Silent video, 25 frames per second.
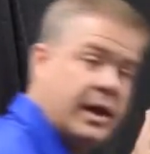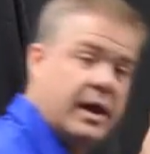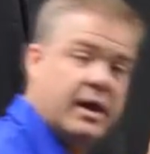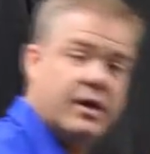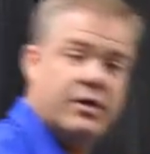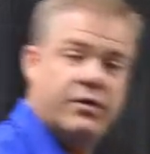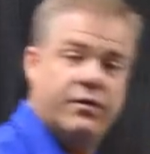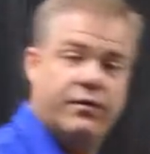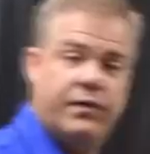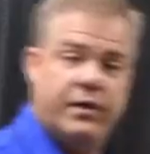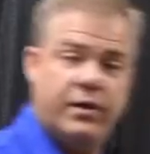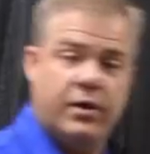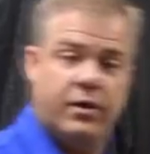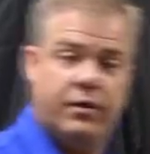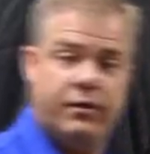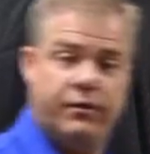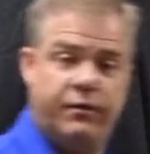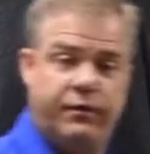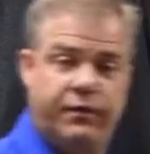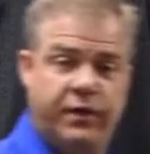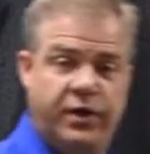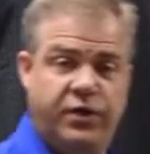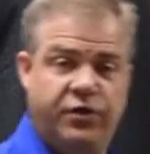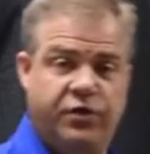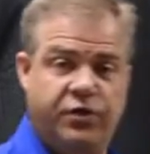next
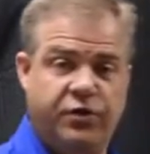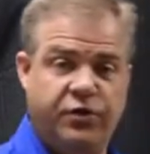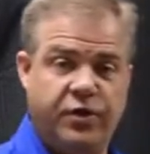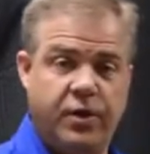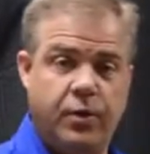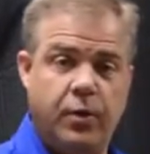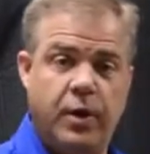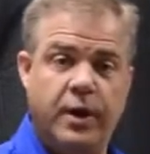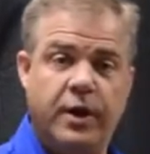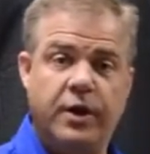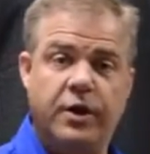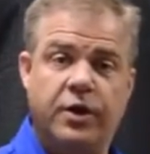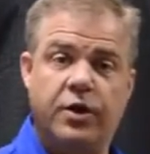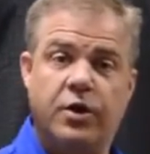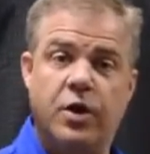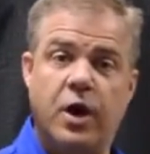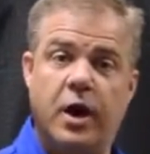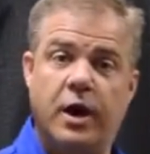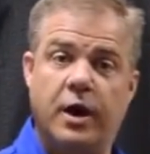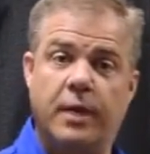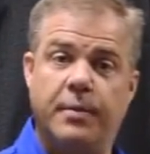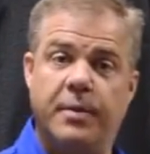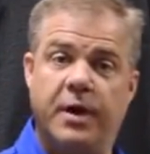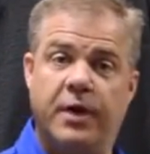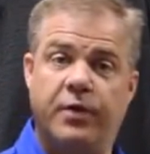features I wanted to
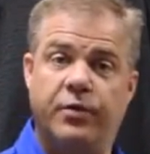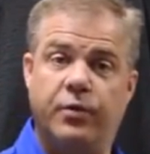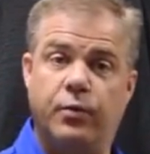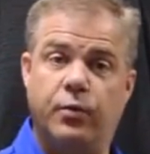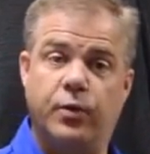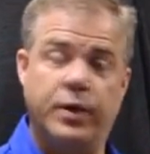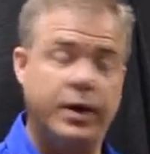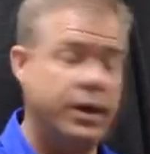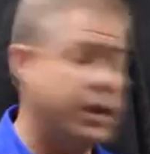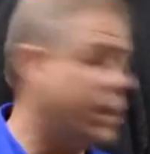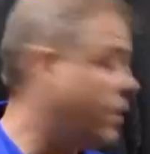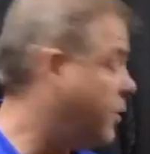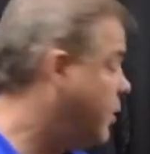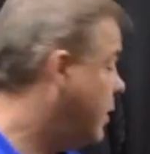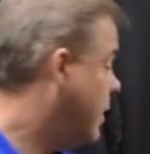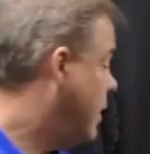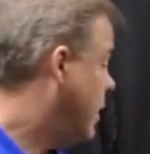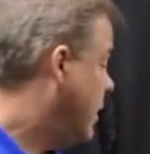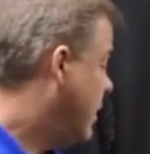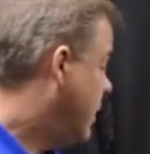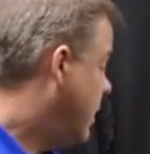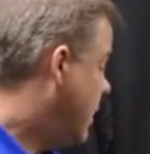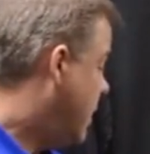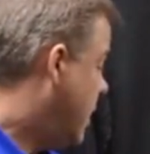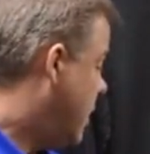talk about the window
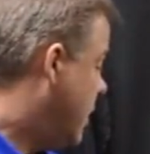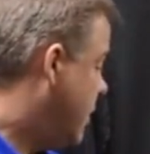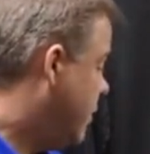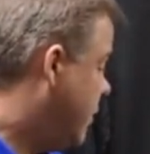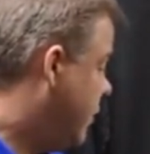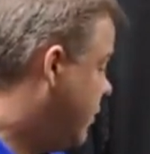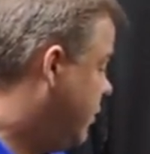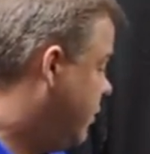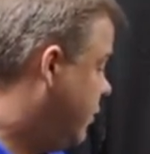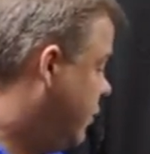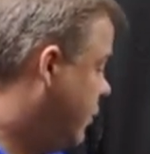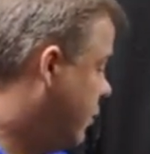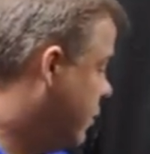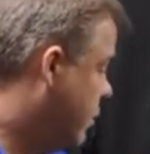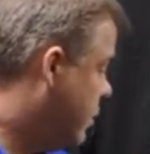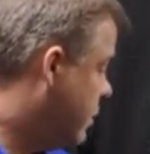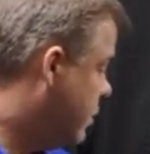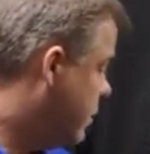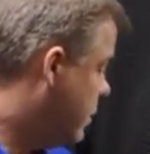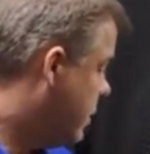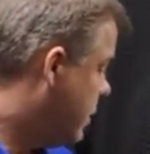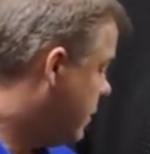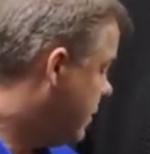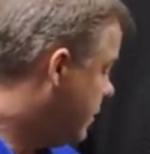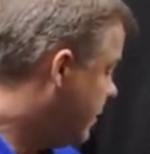are the
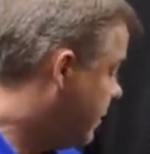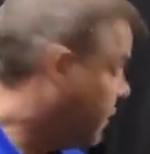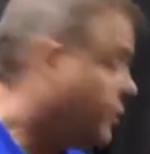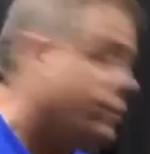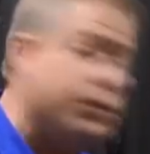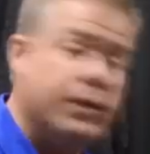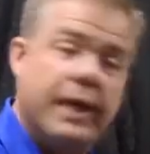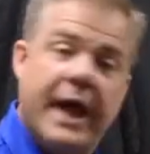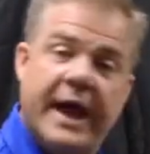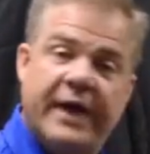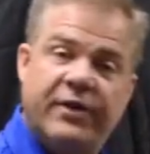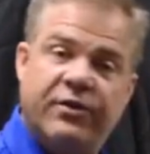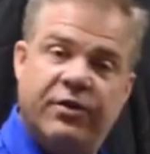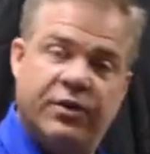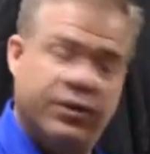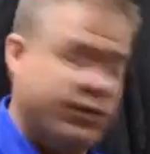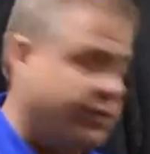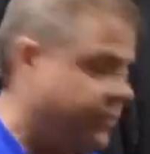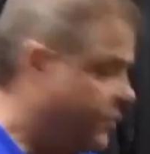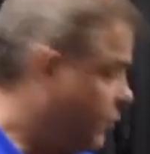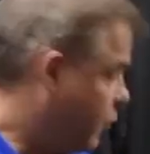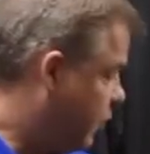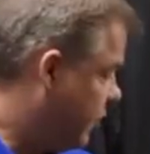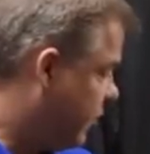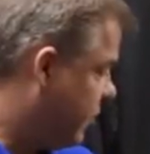dual tilt
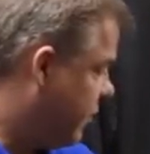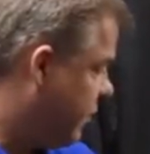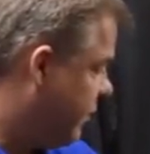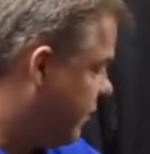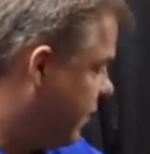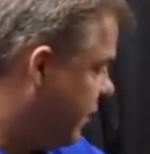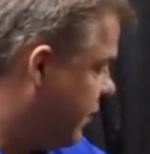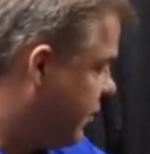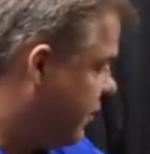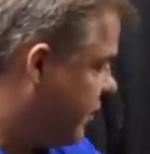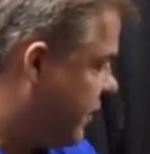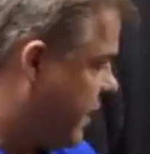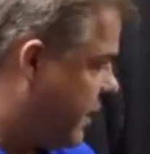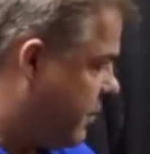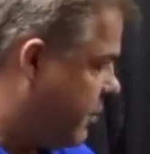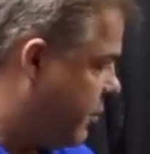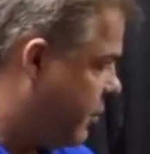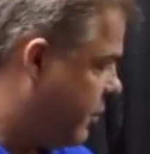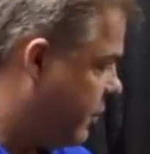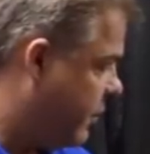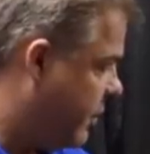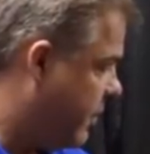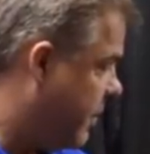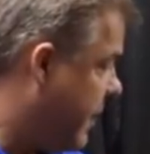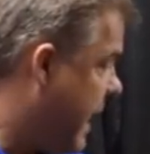latches, which are featured on
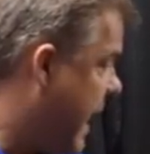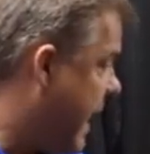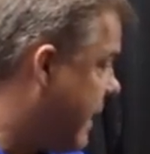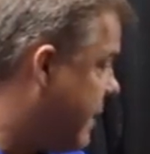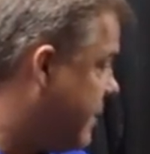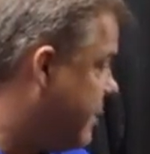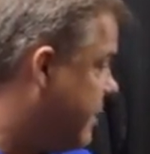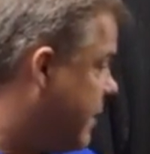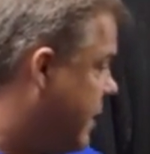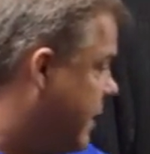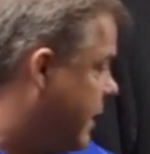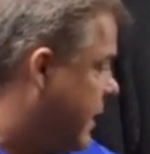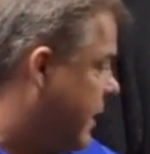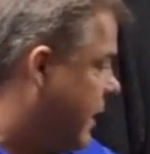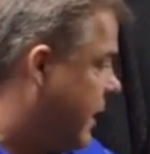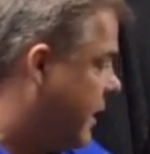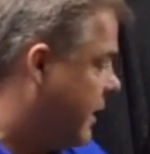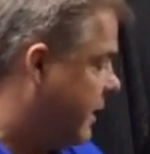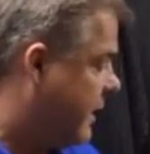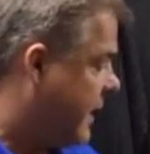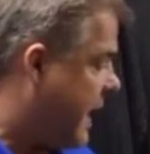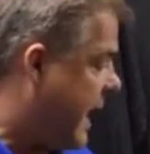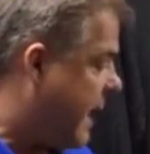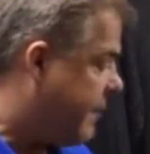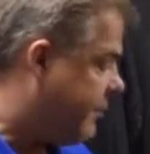both the bottom
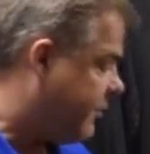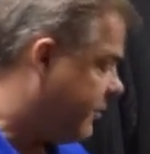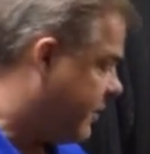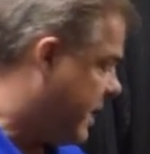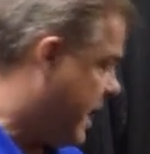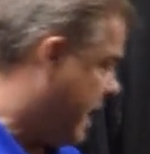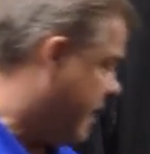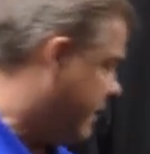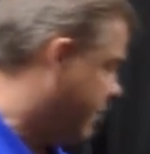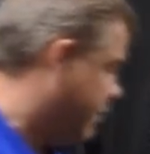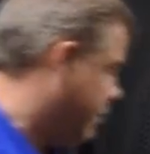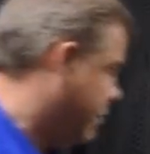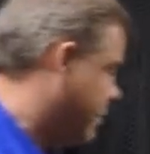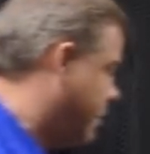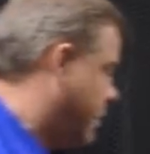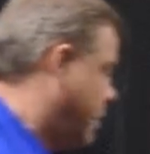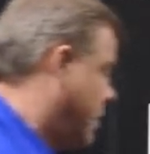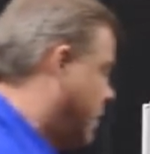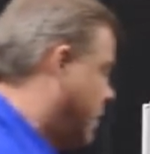and top sash.